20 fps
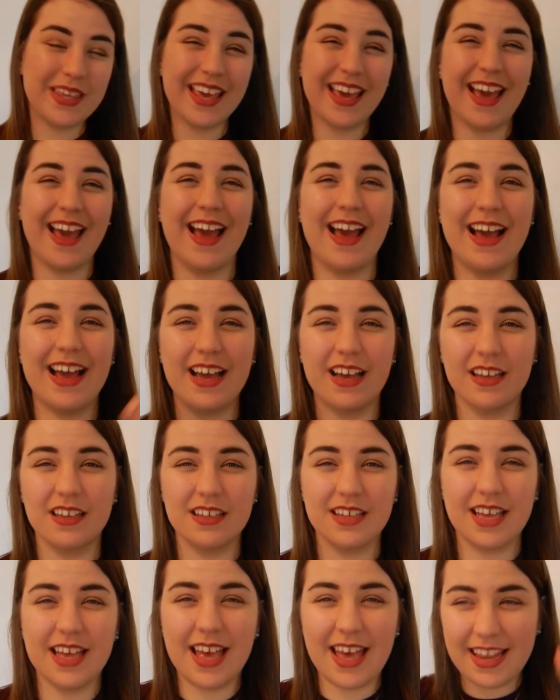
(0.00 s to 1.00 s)
Yeah,
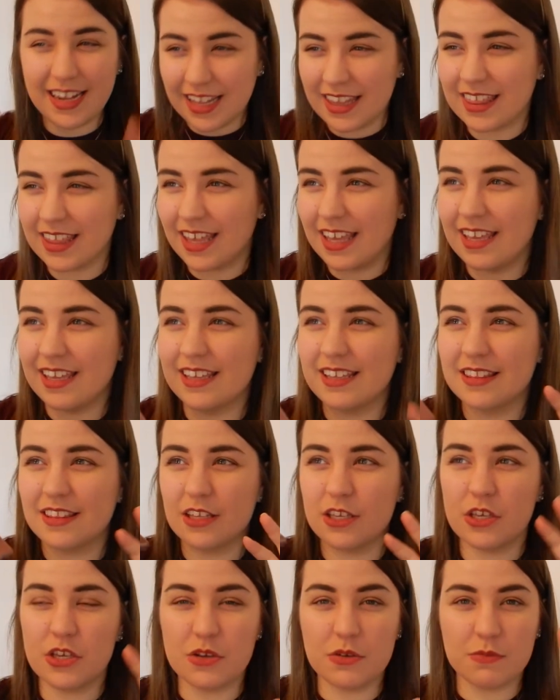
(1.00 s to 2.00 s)
anything
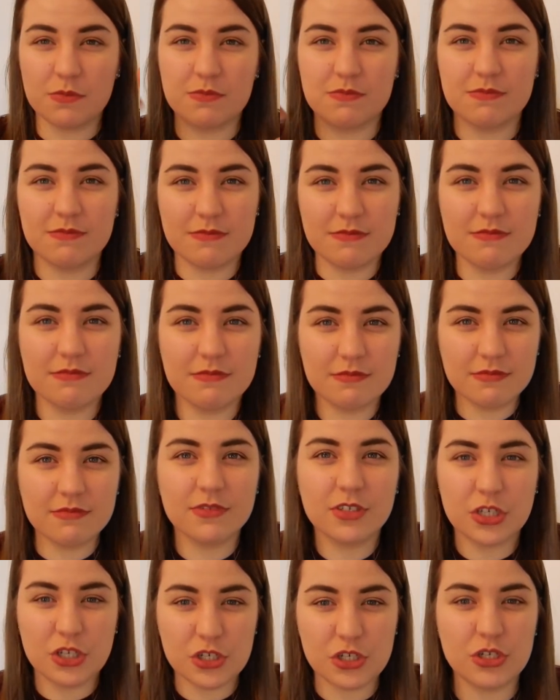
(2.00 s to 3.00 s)
that you
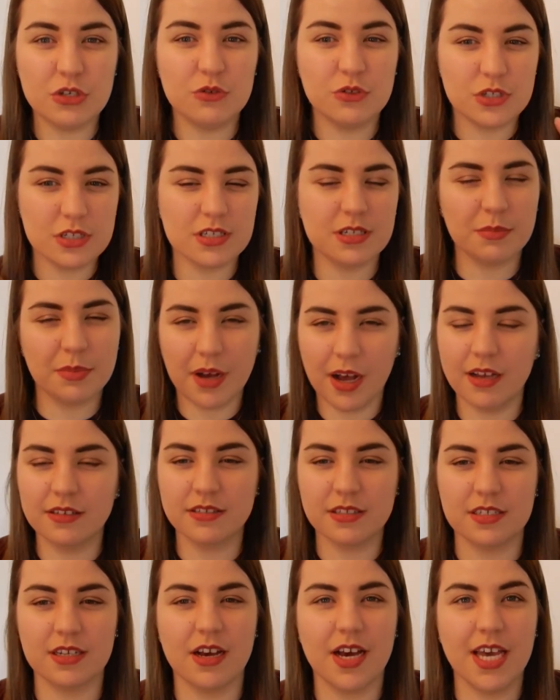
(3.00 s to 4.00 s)
can do just to
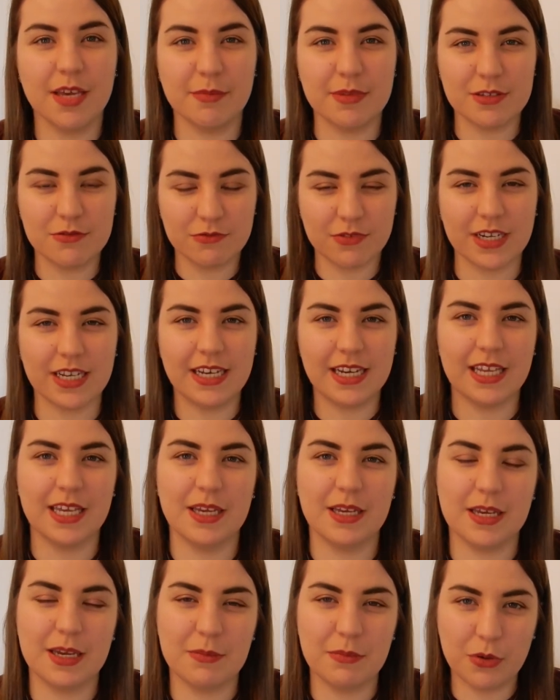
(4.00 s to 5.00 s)
pass the time is really
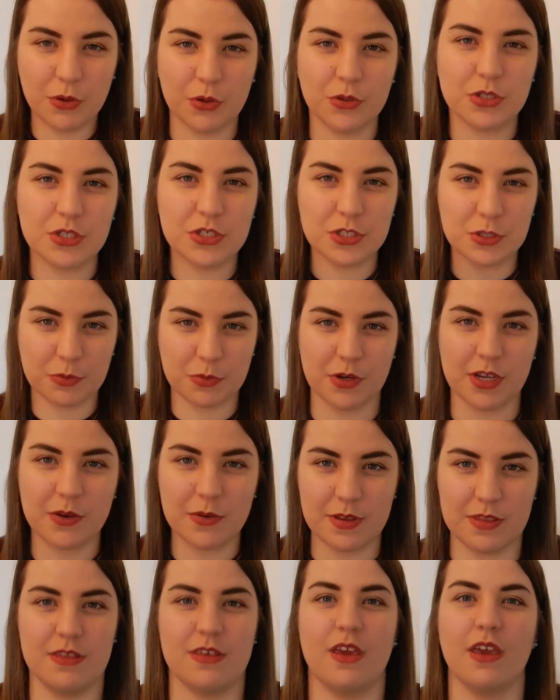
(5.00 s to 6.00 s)
important to bring
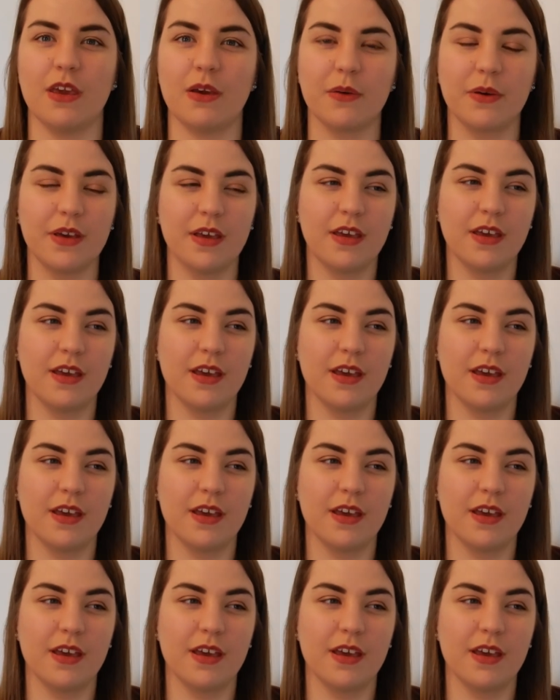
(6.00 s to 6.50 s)
with you.